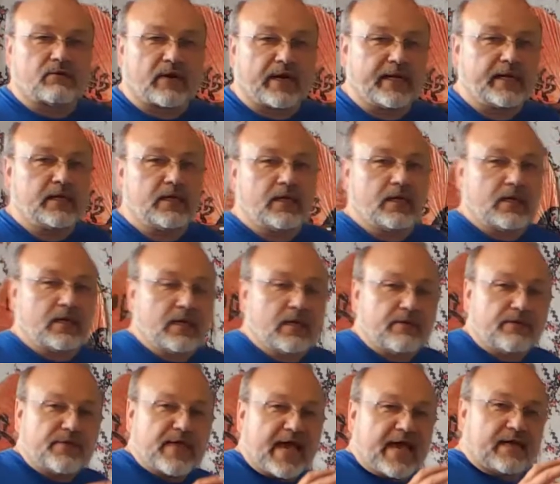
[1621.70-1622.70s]
right,
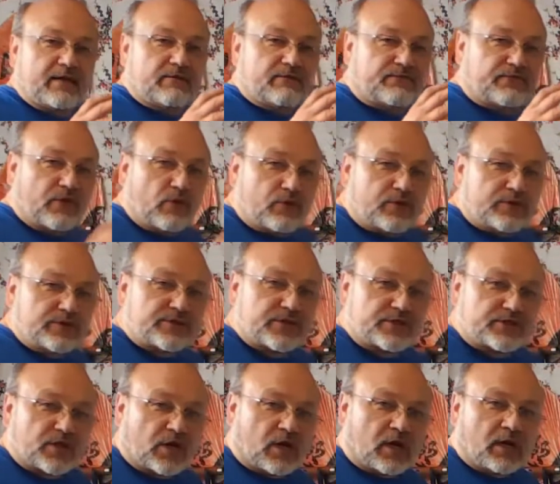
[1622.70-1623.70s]
that
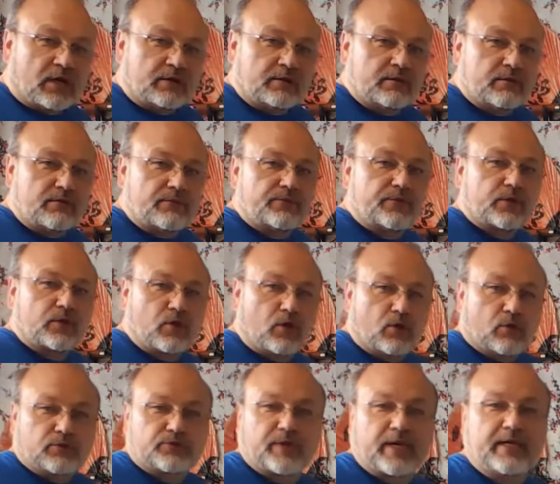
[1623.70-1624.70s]
focuses on the
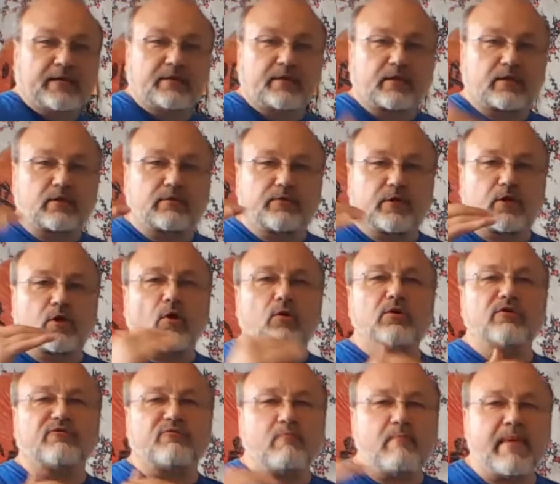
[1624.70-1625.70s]
goals, right? The
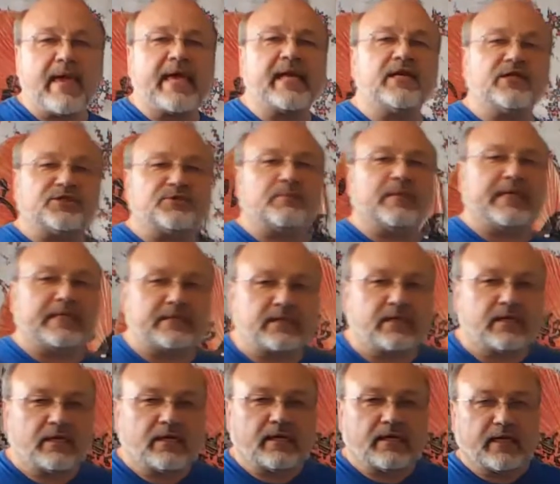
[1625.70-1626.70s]
goal of management
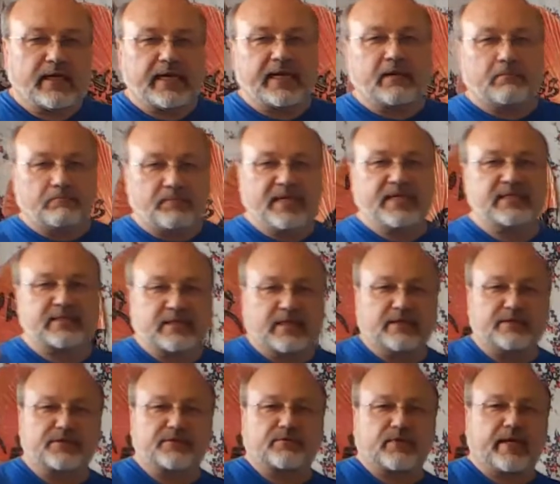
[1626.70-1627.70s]
in a
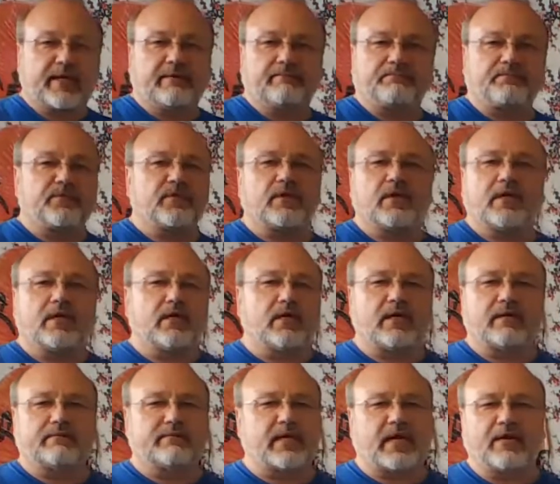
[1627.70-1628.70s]
business, right?
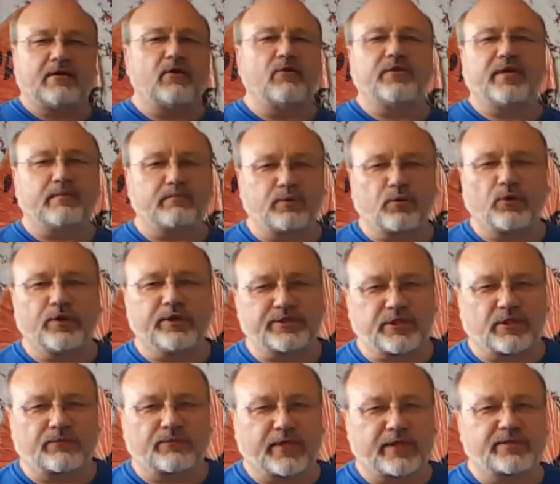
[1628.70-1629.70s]
I know the employees
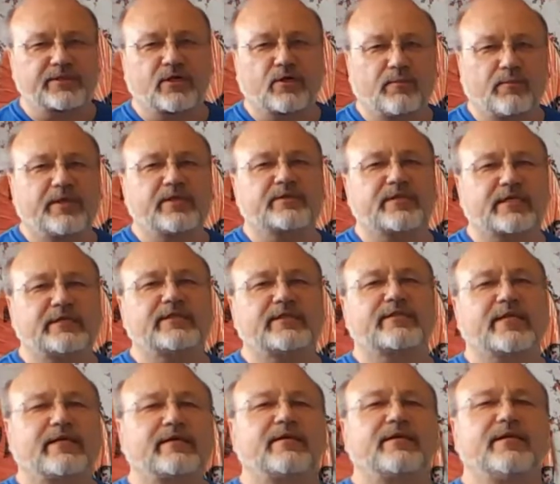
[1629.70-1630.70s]
don't think so because they
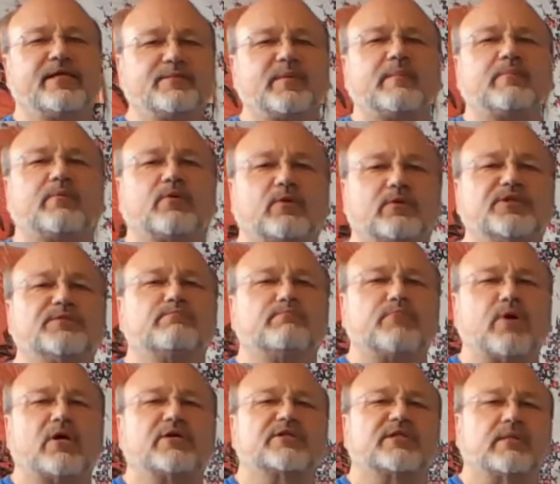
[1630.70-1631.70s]
just think that these people are just
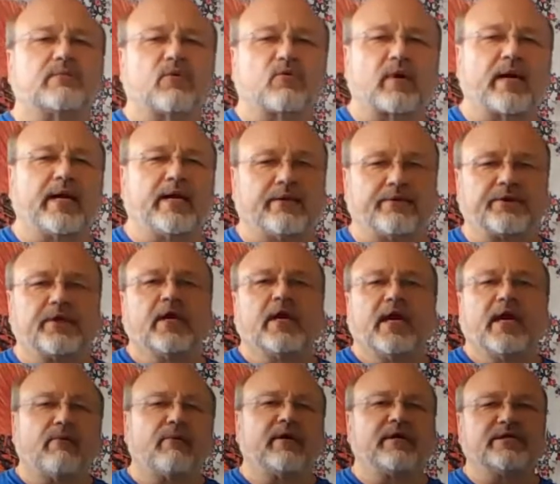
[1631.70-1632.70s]
bossing them around.
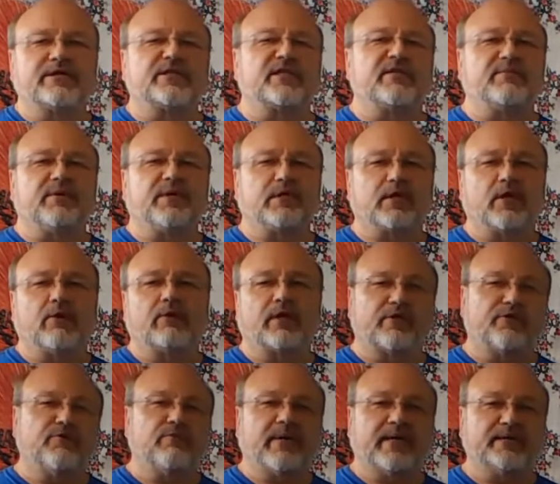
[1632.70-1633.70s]
Why don't you just leave me alone?
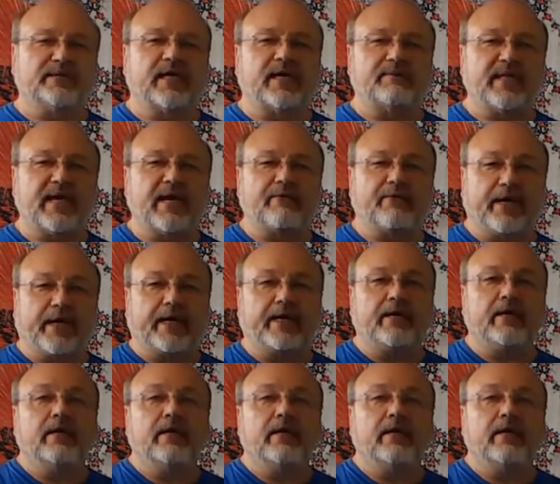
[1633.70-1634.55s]
I'll do my job that way,